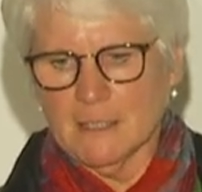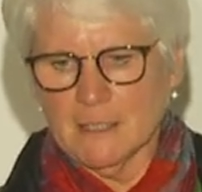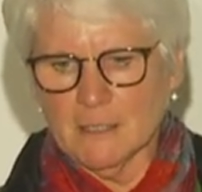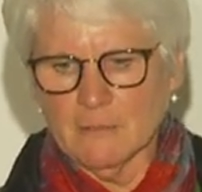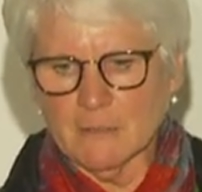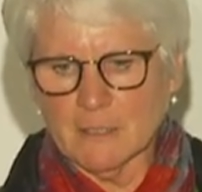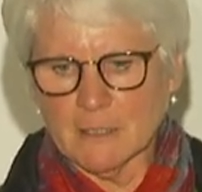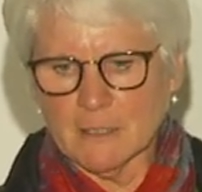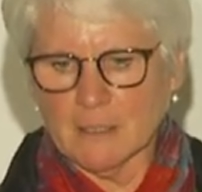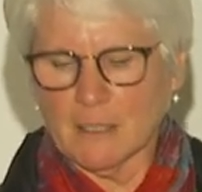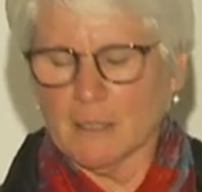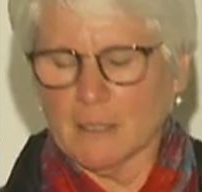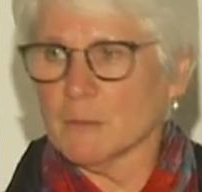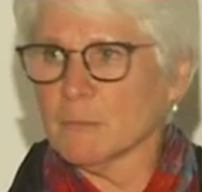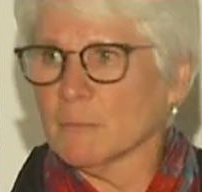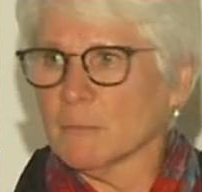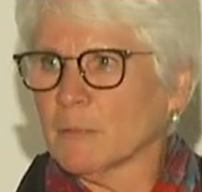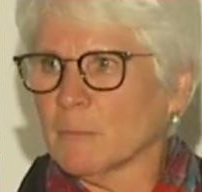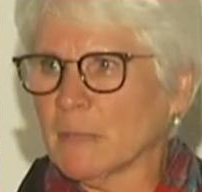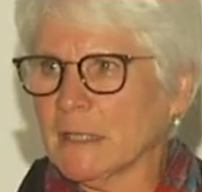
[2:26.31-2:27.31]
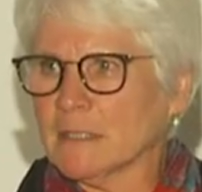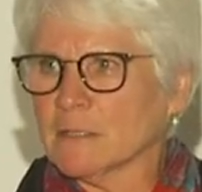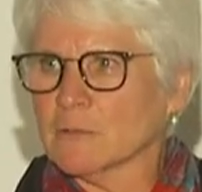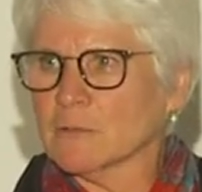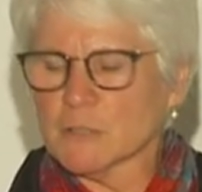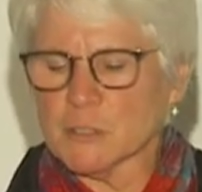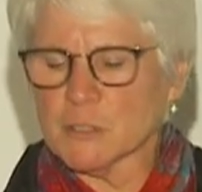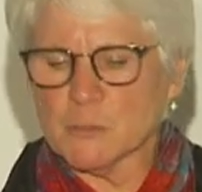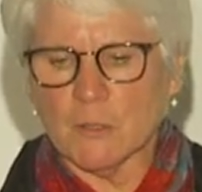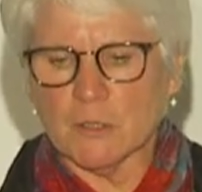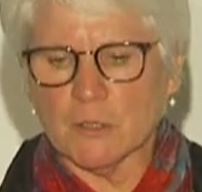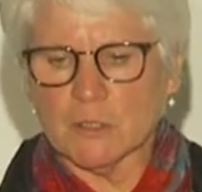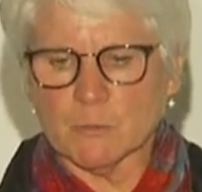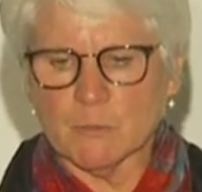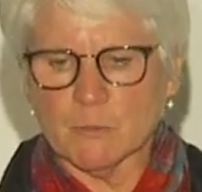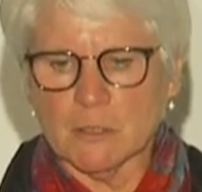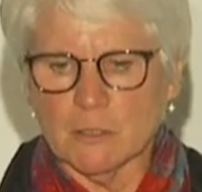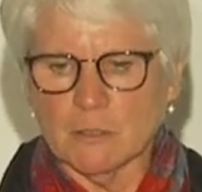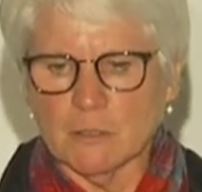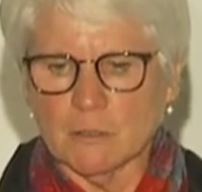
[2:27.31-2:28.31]
even a better response
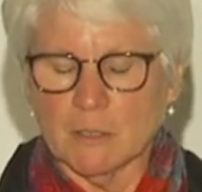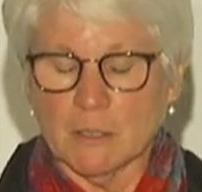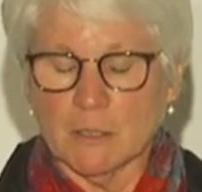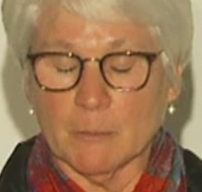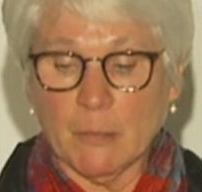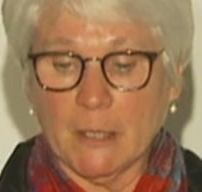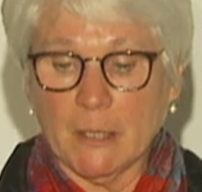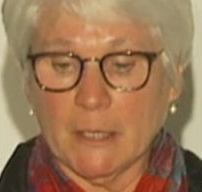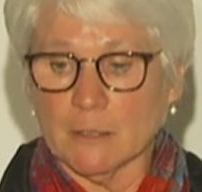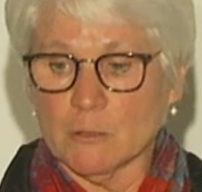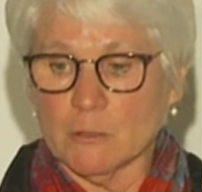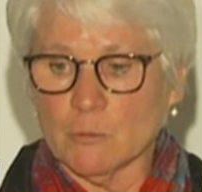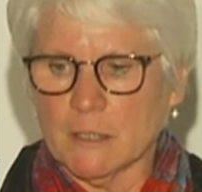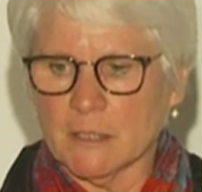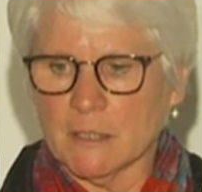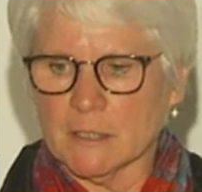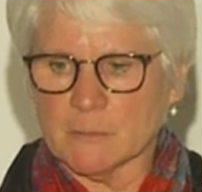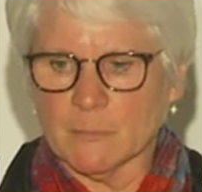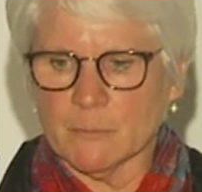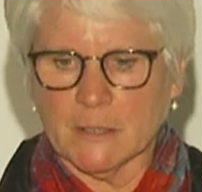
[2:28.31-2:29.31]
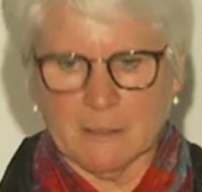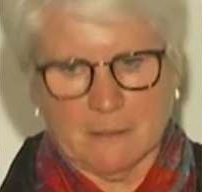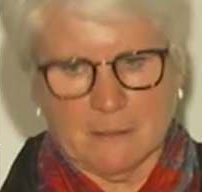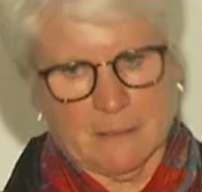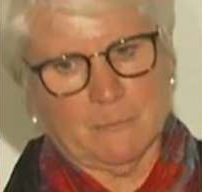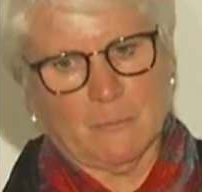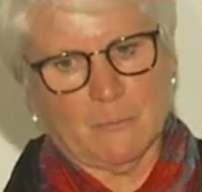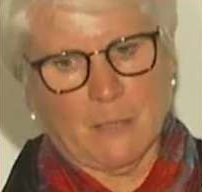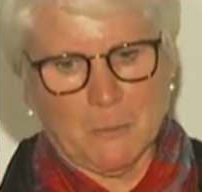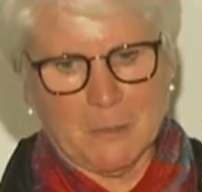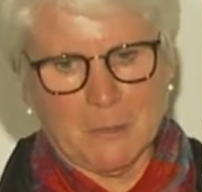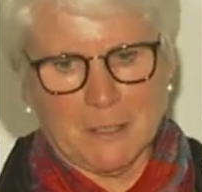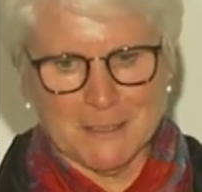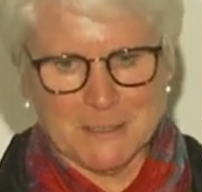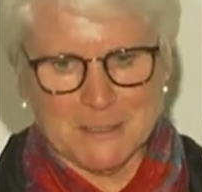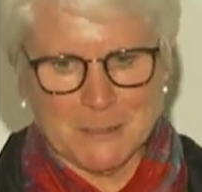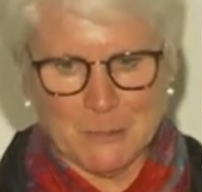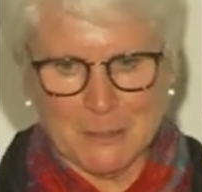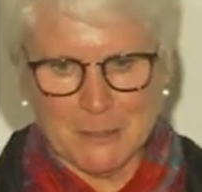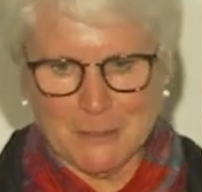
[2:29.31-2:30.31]
when you apply twice, but maybe
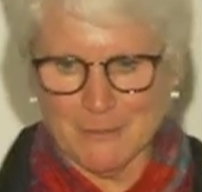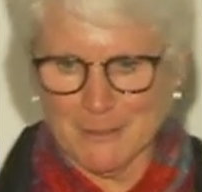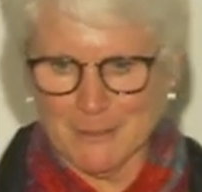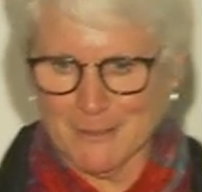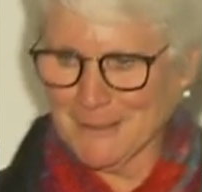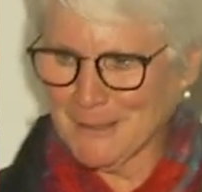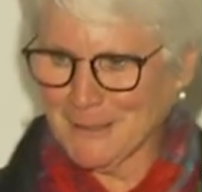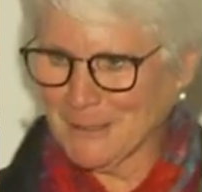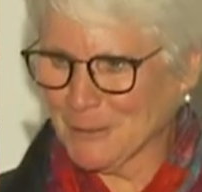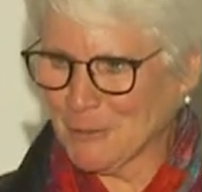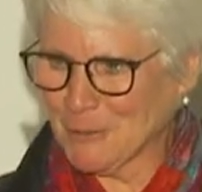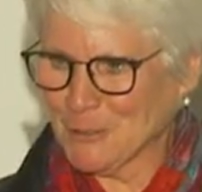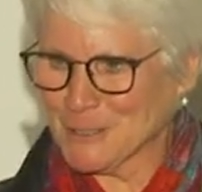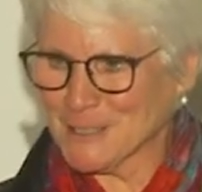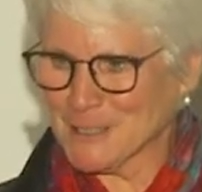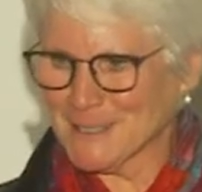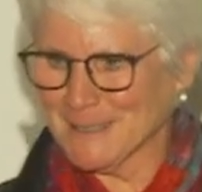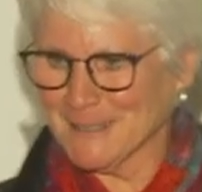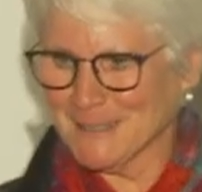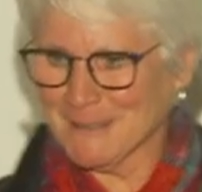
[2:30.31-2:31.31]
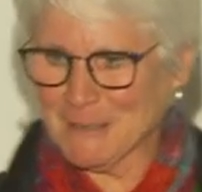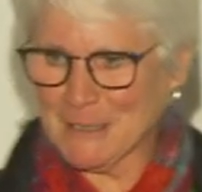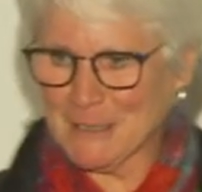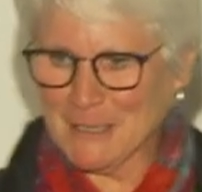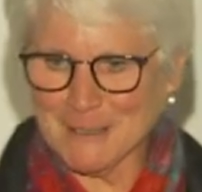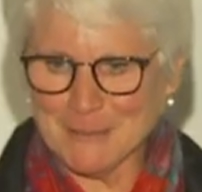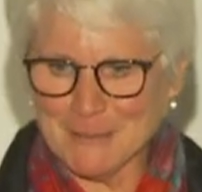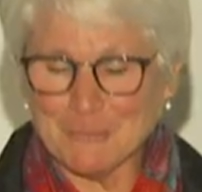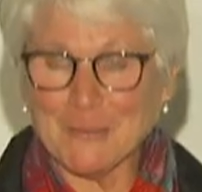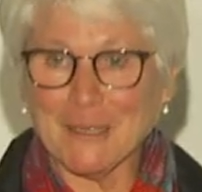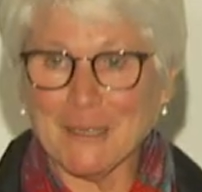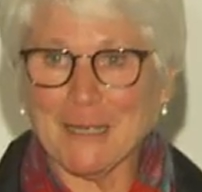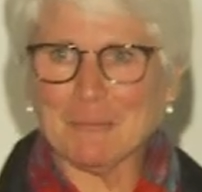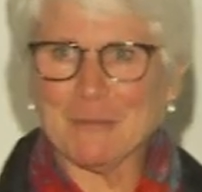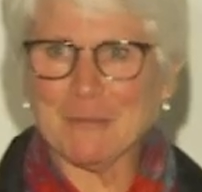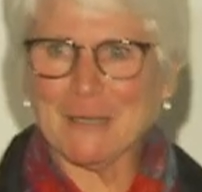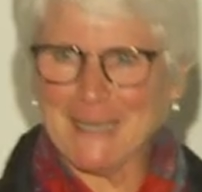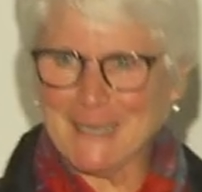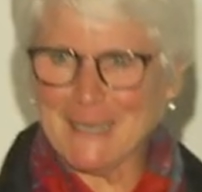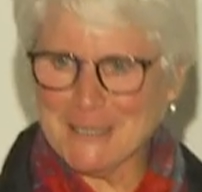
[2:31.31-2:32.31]
that's a bit of a costly
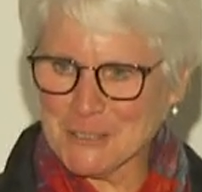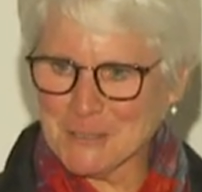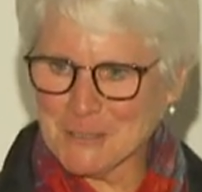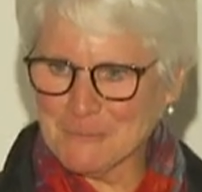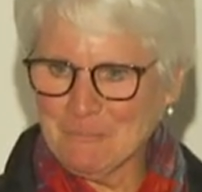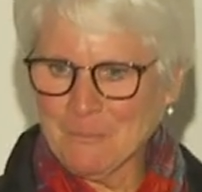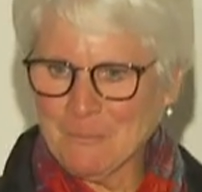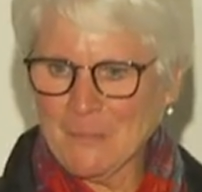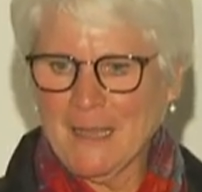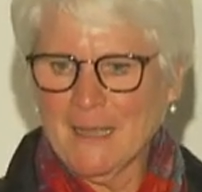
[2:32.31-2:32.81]
application.